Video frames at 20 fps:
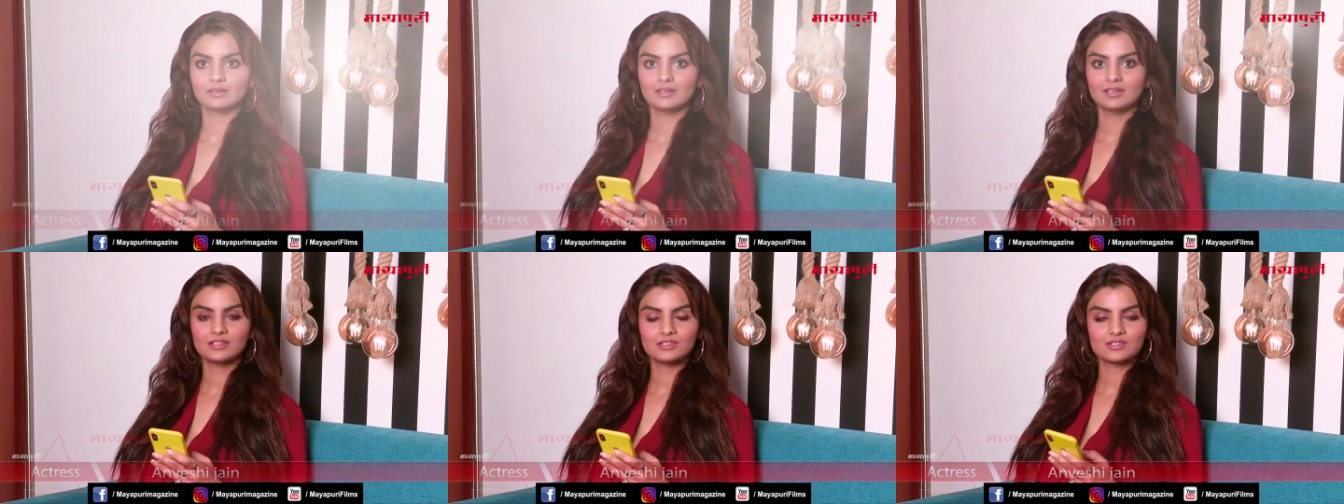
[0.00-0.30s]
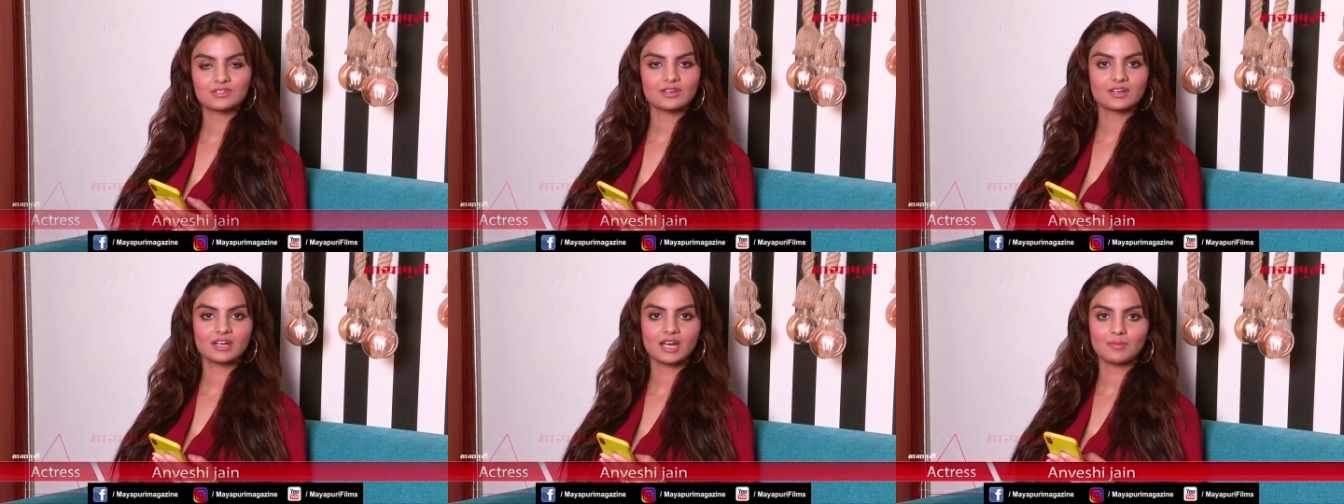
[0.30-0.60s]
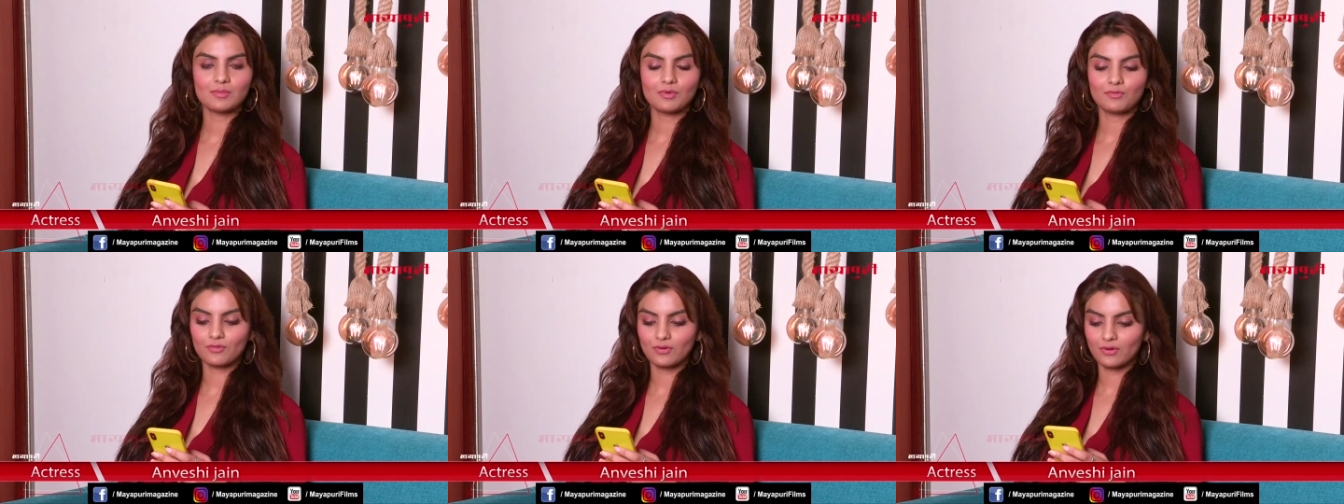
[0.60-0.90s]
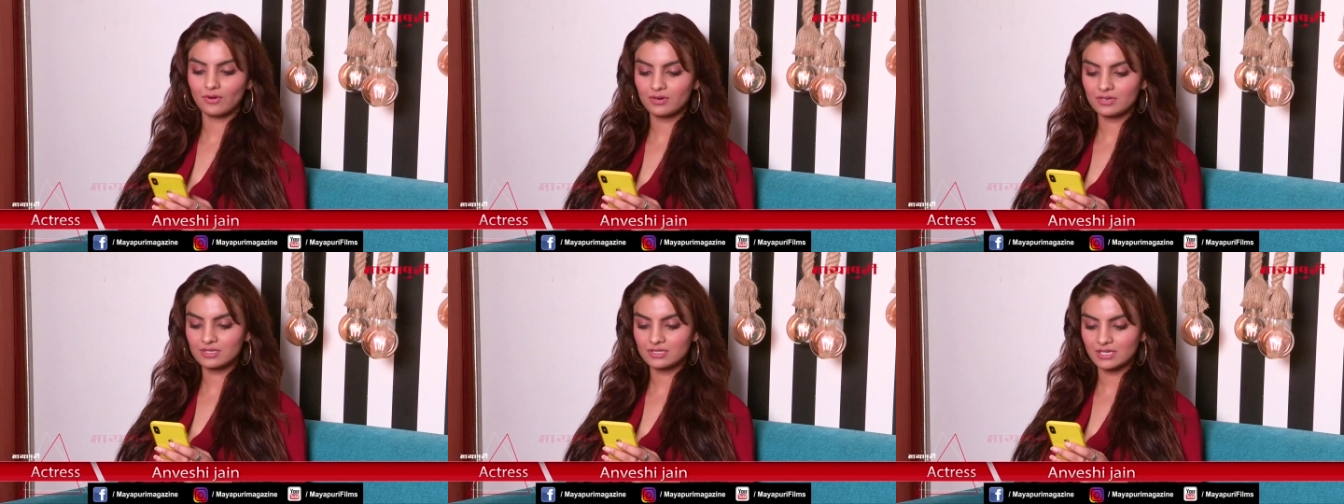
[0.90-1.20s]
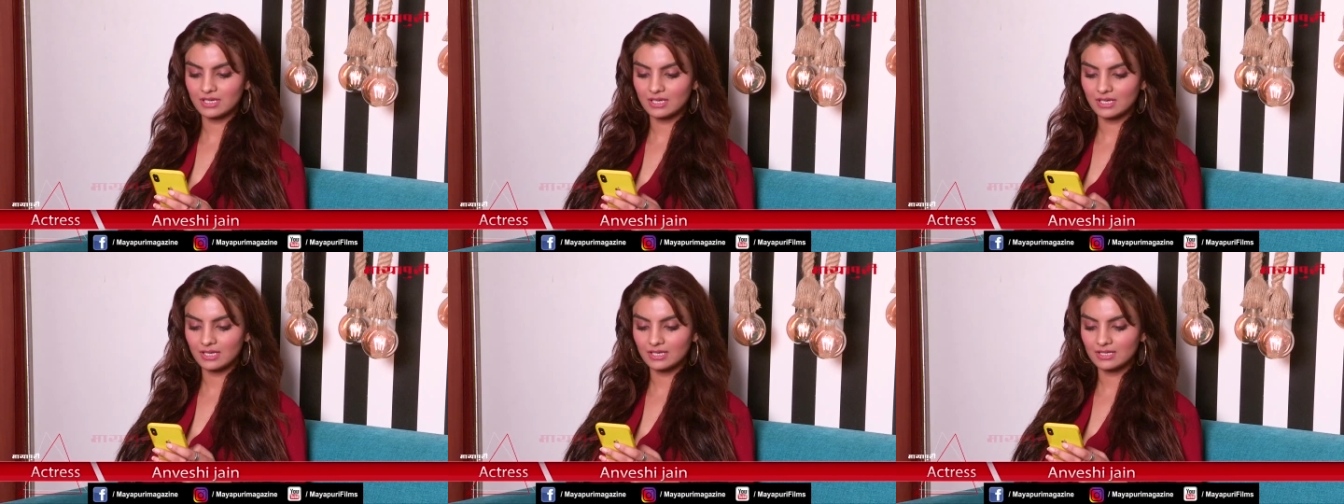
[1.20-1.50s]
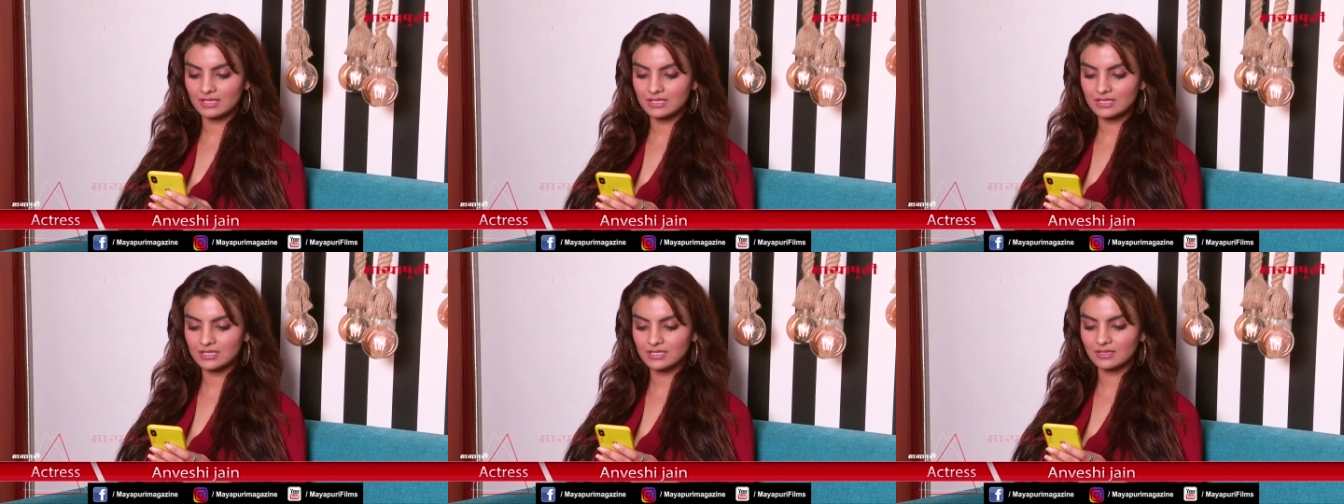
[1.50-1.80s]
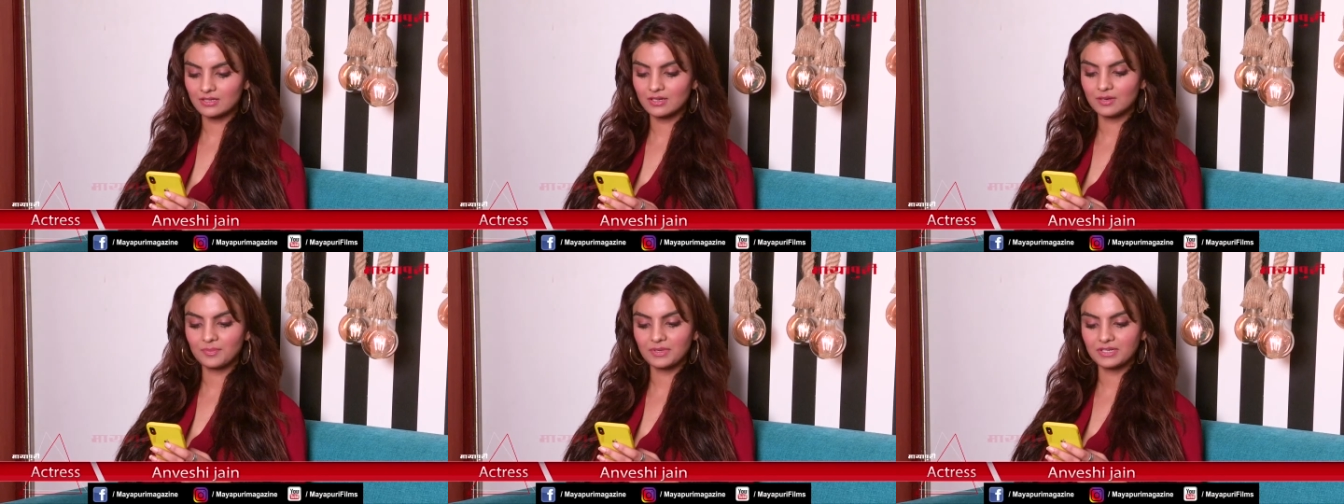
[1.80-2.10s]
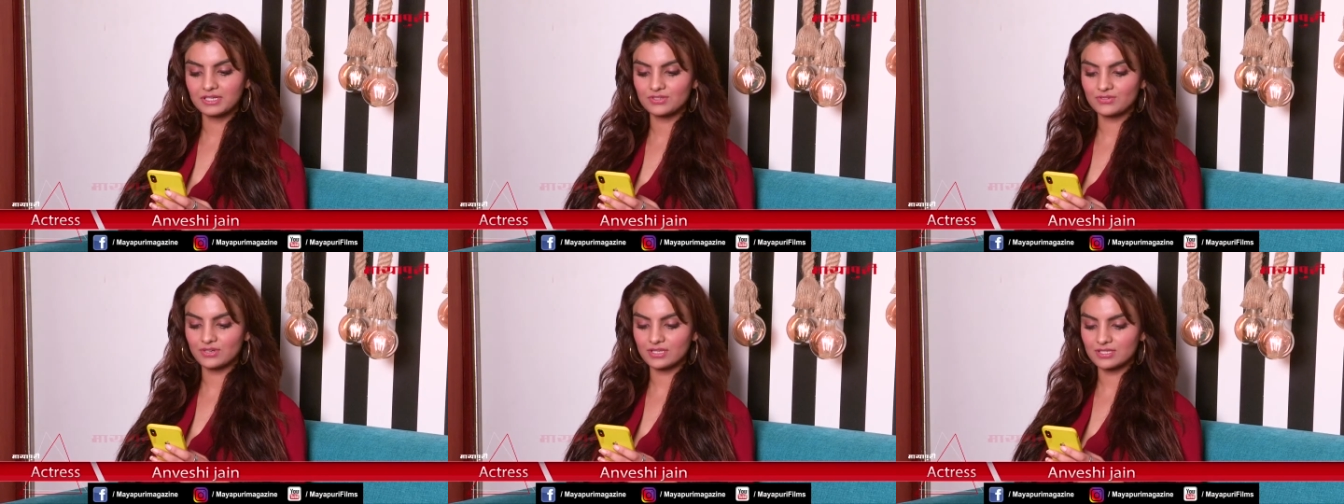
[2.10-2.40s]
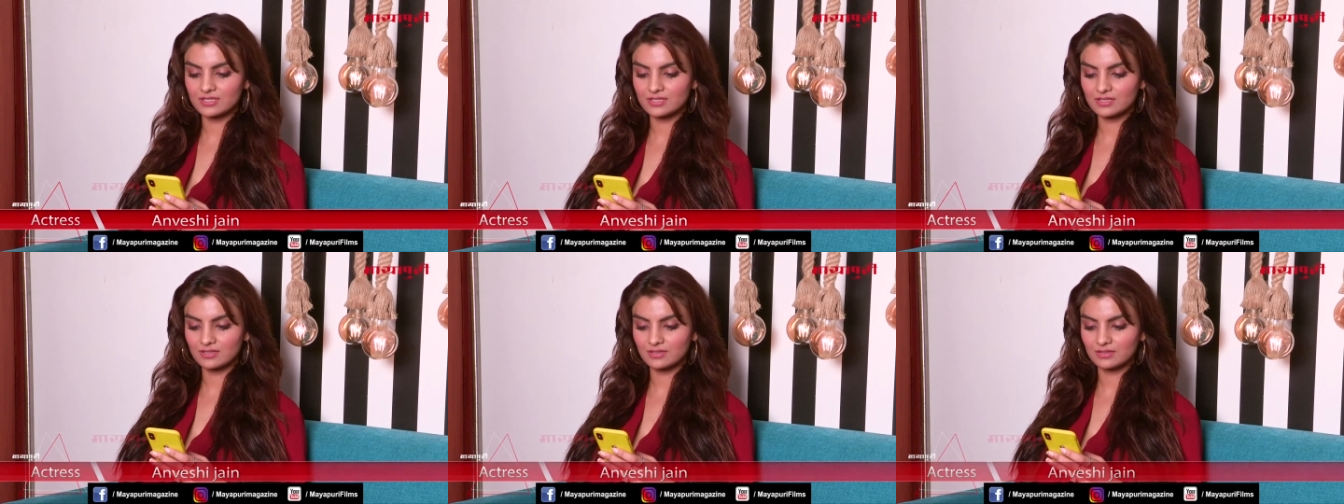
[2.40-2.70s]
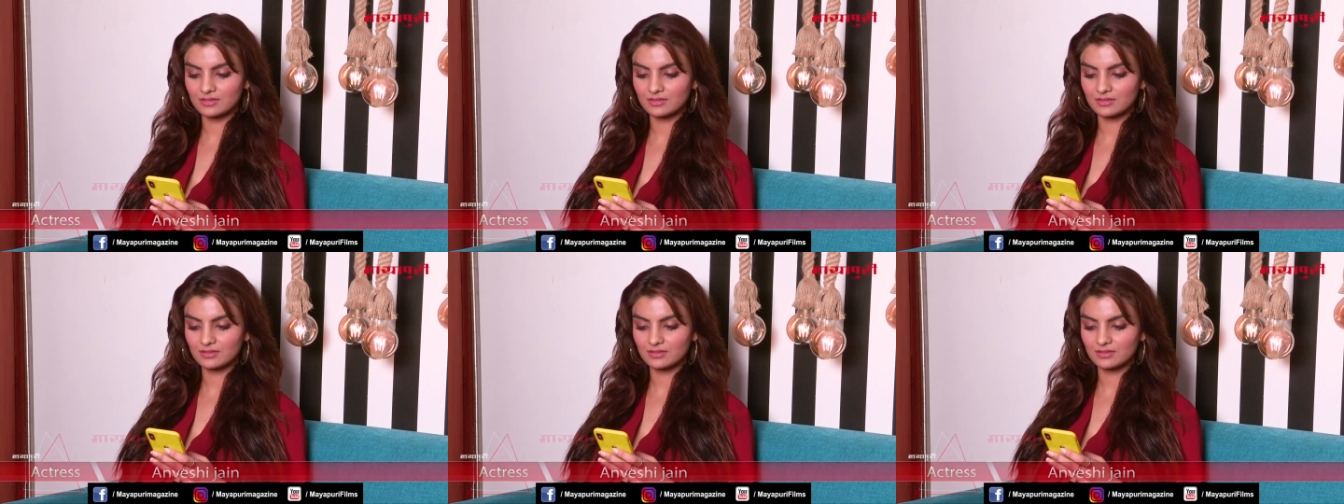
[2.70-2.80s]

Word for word: Instagram of course and uh, Pinterest.